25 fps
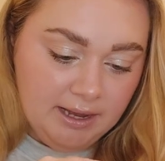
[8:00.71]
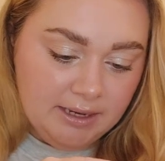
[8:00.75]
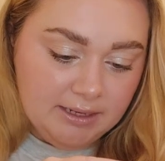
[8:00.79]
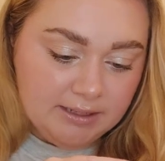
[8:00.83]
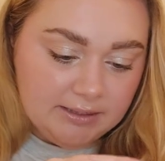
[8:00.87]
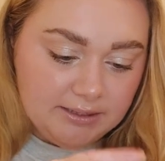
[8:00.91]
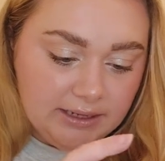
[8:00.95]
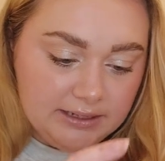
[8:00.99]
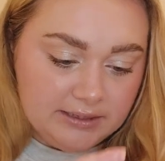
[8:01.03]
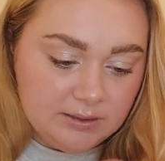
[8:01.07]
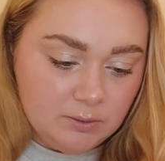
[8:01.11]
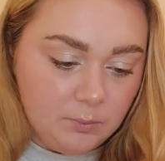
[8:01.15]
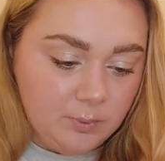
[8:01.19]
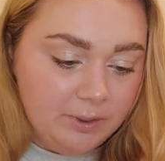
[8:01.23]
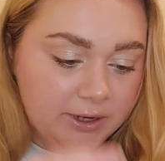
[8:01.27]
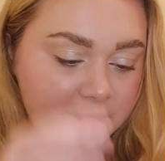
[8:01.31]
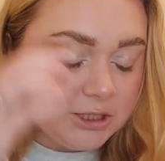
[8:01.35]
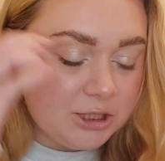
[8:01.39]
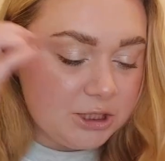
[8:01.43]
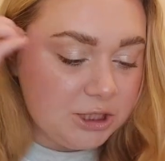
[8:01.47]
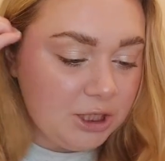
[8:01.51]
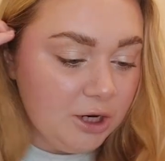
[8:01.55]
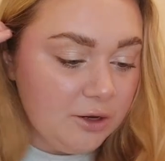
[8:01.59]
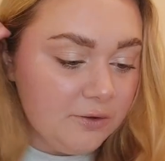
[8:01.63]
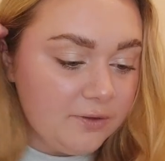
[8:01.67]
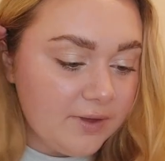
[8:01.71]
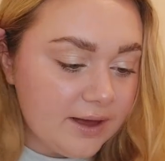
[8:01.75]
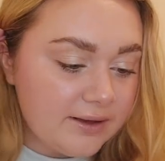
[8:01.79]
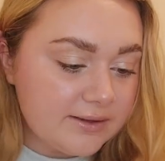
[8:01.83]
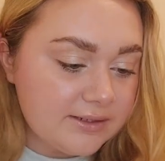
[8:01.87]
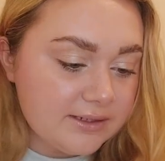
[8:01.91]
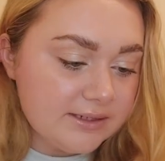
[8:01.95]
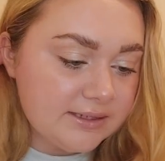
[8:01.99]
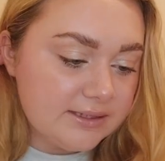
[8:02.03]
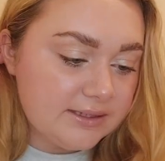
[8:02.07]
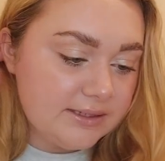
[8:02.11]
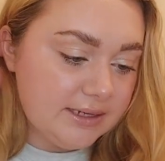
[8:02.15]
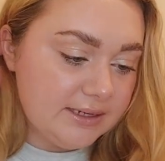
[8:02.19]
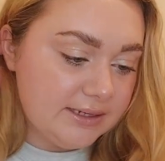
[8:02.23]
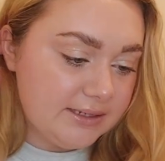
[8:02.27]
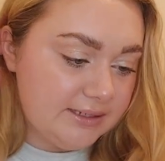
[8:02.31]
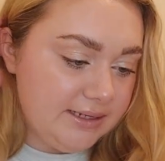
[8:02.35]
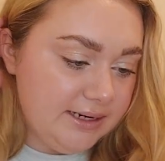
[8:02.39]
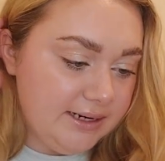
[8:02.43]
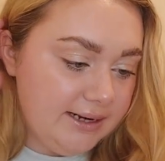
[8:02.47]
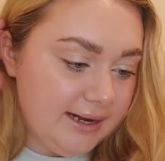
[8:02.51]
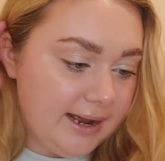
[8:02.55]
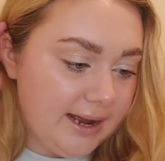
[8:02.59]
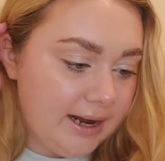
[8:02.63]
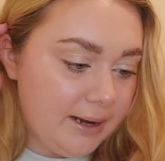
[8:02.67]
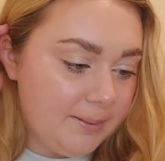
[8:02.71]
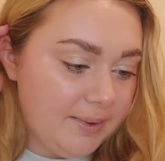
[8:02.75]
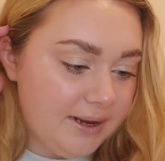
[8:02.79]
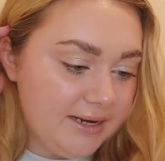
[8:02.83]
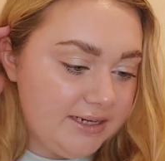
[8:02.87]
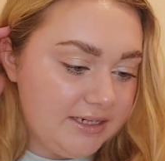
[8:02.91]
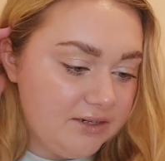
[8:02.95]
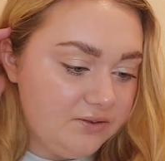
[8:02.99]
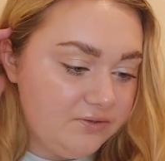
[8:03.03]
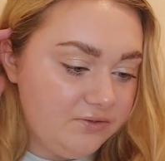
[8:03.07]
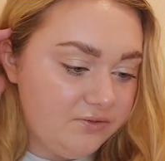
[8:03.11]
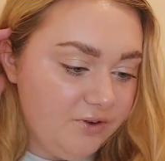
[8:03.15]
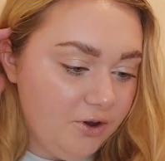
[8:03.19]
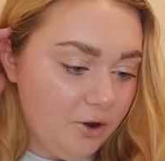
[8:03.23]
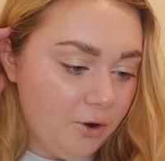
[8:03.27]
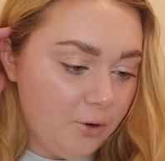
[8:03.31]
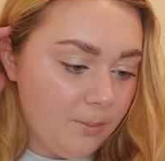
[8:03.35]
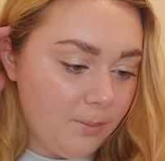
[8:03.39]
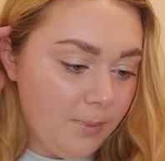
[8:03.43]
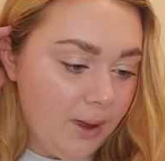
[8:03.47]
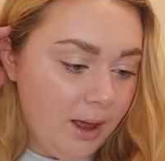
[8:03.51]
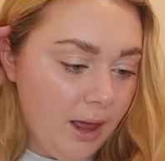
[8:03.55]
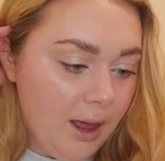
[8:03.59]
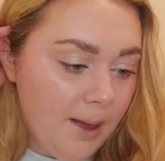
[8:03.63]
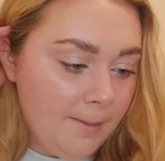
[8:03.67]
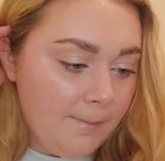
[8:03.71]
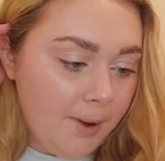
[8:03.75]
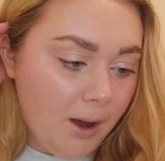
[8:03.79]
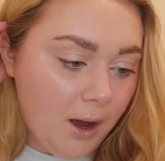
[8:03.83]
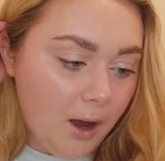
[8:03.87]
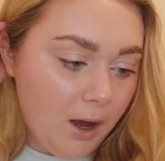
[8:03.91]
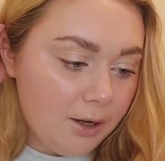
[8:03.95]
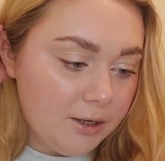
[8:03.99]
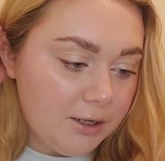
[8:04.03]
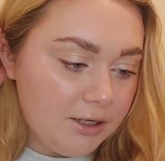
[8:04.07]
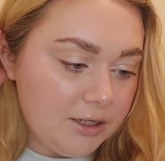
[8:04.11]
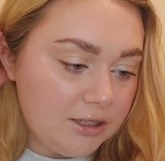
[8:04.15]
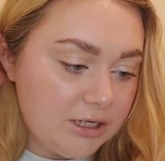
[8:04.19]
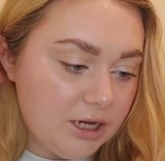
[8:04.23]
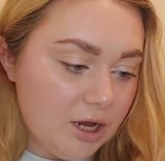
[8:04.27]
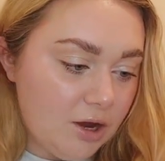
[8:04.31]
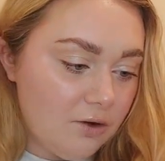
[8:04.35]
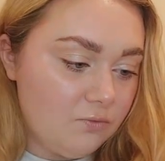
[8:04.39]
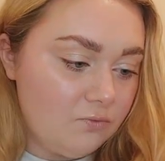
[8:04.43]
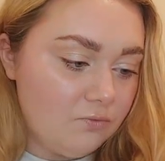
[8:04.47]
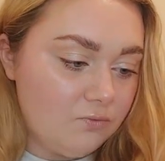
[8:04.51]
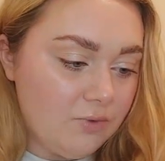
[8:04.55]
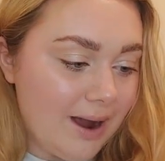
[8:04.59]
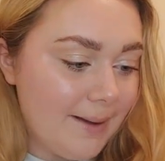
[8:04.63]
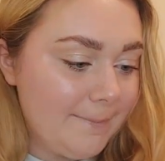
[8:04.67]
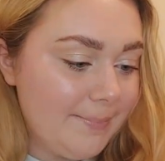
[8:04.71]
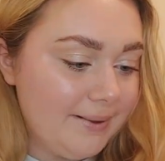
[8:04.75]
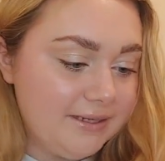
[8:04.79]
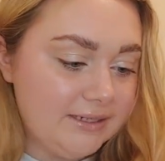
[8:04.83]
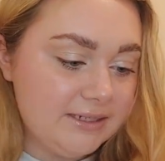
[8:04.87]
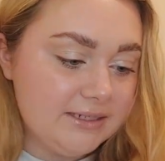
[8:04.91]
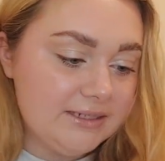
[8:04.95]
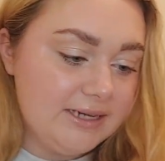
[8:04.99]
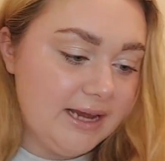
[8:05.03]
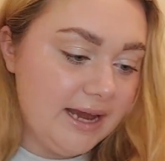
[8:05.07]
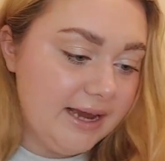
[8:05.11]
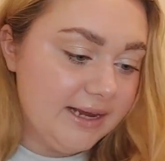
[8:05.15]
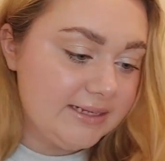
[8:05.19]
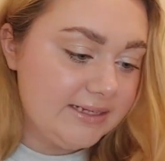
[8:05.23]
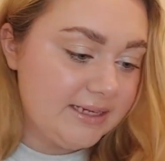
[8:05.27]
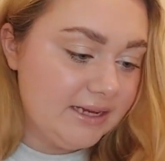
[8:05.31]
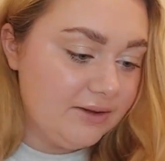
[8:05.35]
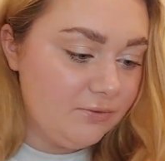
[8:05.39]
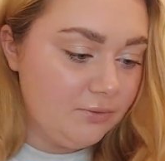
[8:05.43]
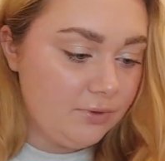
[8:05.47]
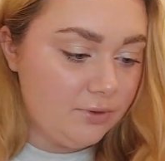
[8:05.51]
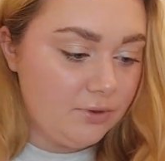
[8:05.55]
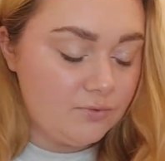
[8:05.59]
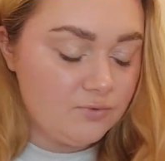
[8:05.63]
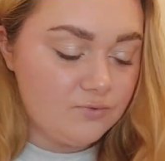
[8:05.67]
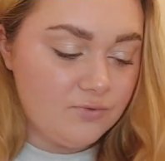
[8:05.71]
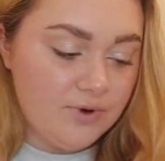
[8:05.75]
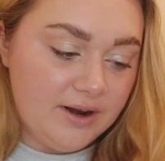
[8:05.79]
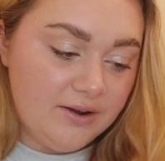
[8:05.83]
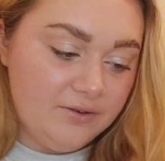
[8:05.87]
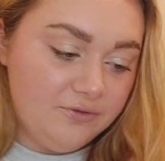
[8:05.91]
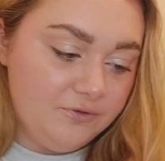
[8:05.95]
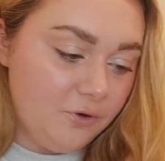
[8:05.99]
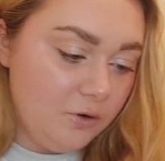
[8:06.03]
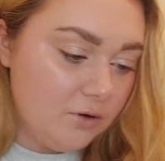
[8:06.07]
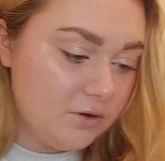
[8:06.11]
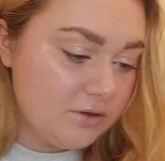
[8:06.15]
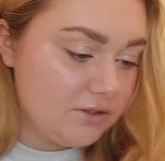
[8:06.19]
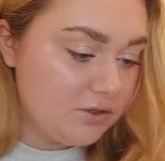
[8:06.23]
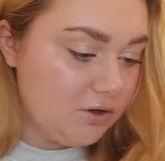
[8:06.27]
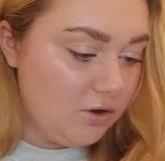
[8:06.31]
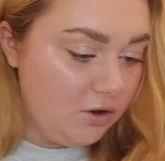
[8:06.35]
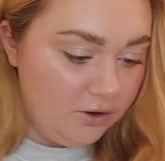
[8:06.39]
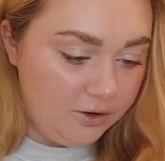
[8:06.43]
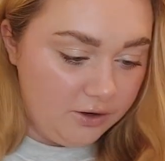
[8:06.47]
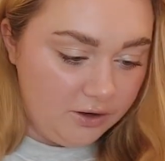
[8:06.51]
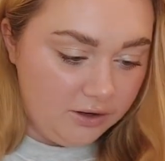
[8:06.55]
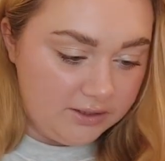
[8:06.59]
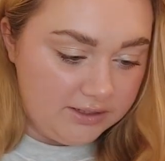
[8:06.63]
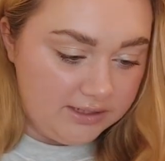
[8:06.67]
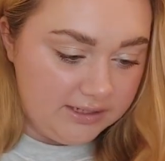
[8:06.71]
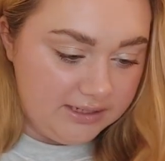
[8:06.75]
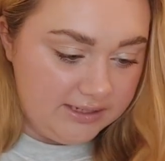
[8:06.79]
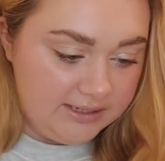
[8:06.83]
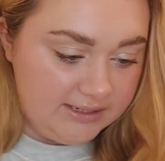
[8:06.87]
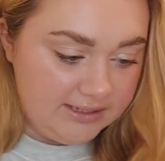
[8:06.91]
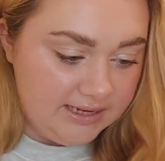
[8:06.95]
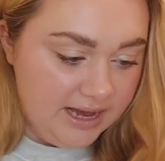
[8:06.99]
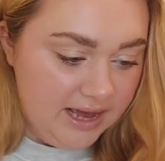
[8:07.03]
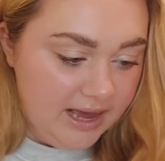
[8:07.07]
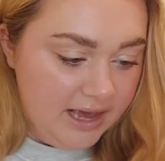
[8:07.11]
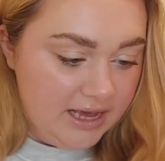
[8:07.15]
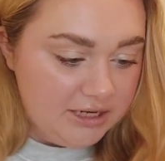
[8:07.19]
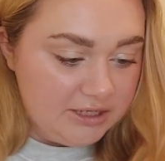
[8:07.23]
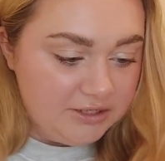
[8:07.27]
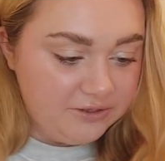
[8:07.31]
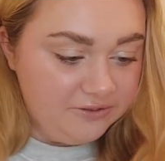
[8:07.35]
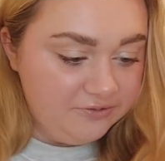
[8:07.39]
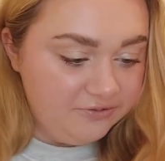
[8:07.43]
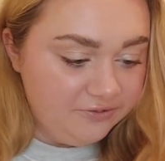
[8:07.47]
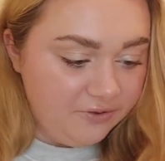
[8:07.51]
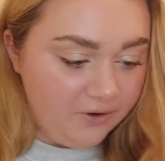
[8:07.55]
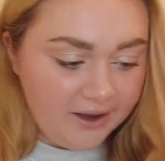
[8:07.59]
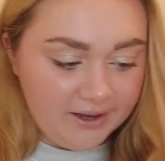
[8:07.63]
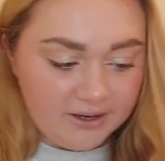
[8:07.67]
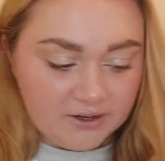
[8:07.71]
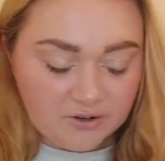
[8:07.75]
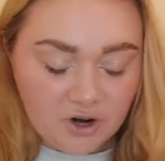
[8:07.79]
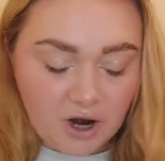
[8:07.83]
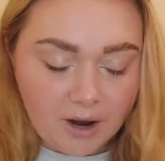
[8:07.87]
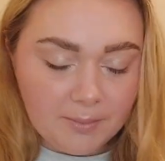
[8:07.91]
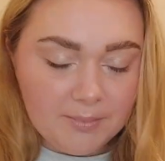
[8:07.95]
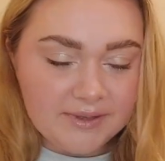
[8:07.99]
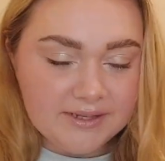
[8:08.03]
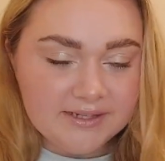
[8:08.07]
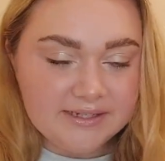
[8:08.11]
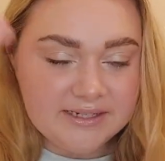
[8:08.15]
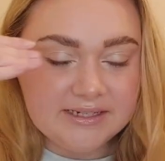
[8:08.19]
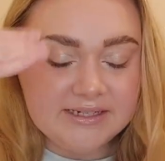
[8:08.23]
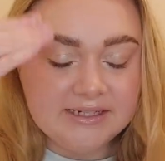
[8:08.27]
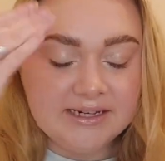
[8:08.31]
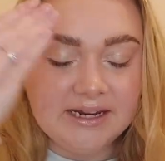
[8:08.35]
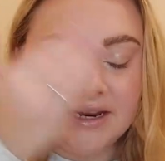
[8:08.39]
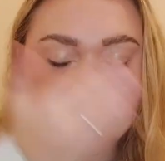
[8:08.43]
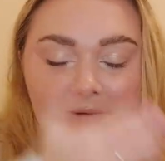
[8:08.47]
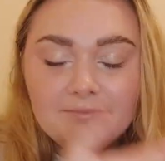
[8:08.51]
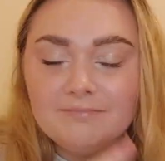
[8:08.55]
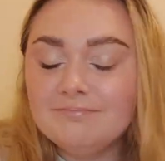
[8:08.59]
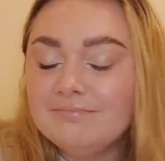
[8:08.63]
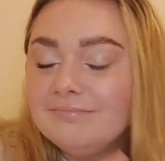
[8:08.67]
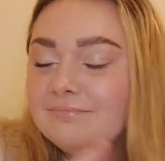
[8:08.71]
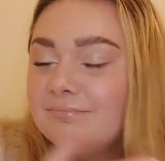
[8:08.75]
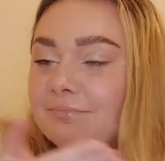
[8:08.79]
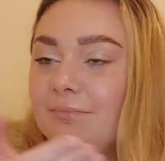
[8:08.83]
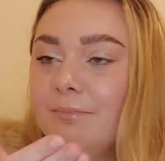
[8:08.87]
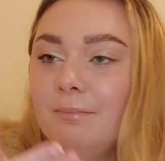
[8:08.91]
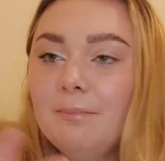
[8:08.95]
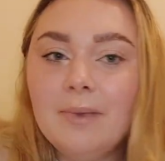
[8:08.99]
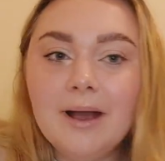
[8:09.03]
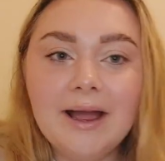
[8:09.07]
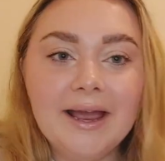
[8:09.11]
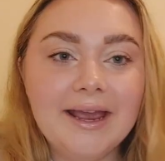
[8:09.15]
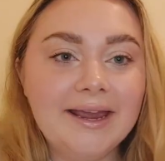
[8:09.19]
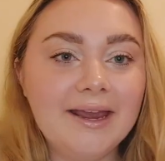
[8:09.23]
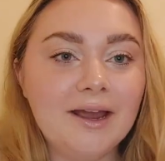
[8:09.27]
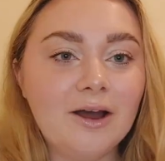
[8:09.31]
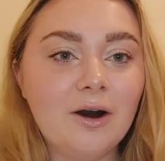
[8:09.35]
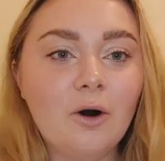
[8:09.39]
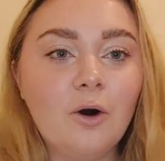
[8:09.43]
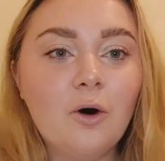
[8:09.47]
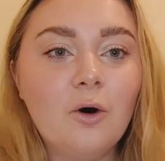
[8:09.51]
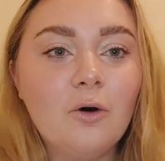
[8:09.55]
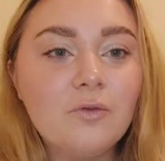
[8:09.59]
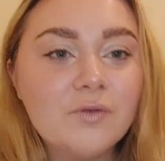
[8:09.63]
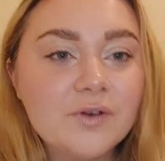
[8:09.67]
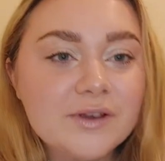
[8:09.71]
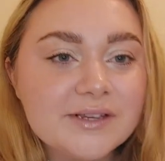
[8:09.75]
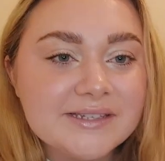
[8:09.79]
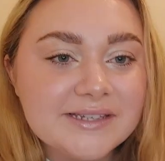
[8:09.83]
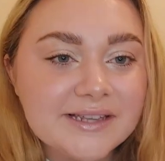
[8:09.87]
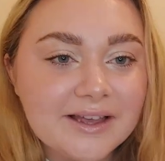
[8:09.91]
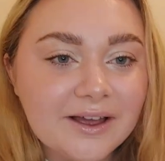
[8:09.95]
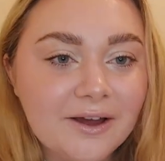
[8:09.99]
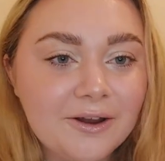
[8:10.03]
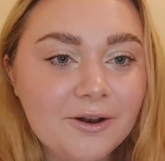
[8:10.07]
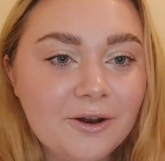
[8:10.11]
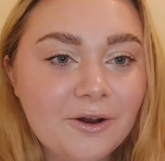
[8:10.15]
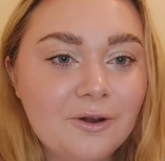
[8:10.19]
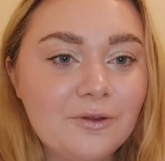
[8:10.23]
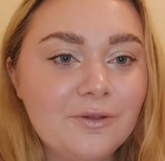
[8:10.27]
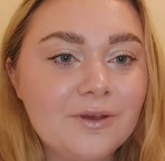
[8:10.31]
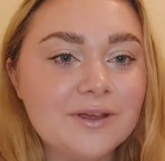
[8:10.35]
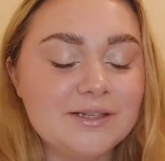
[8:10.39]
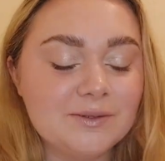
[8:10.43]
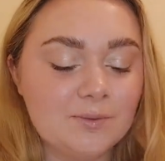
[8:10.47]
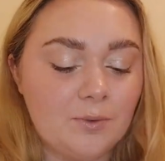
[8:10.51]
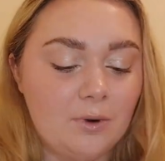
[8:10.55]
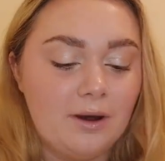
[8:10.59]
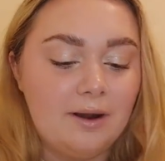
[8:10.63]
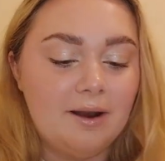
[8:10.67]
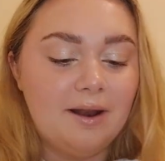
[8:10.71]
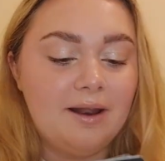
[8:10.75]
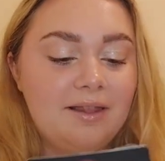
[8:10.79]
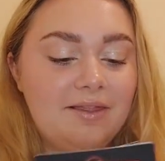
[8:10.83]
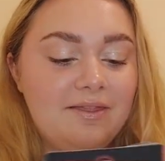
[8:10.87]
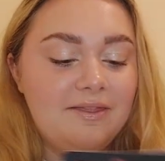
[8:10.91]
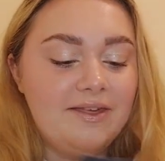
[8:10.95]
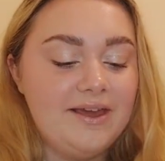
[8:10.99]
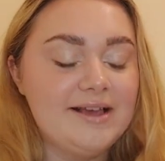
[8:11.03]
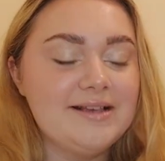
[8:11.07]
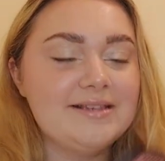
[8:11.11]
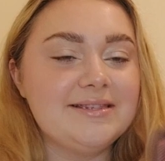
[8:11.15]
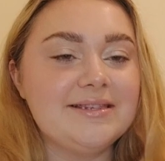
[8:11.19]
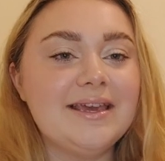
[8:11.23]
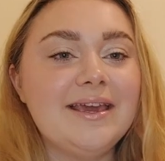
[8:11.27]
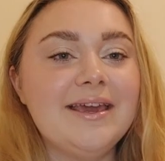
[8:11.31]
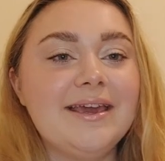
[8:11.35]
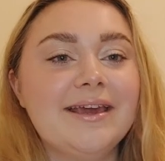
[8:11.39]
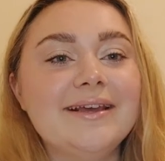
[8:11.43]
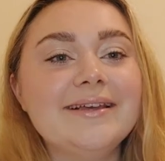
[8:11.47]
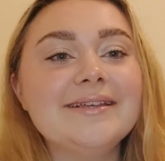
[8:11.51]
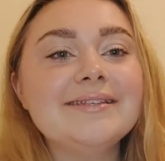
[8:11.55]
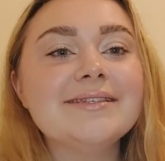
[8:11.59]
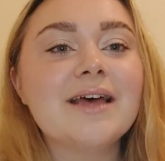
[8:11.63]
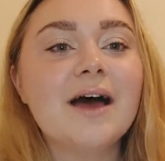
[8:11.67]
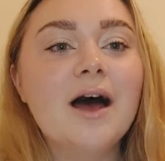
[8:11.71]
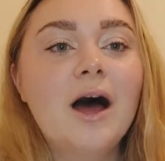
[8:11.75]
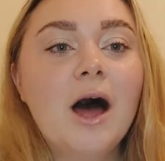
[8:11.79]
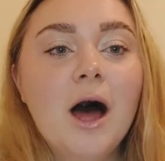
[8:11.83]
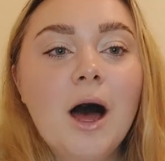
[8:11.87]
says, which 2016 animated film partnered a rabbit detective with a red fox con artist to fight crime in the city? Mate, obviously I know this one. This is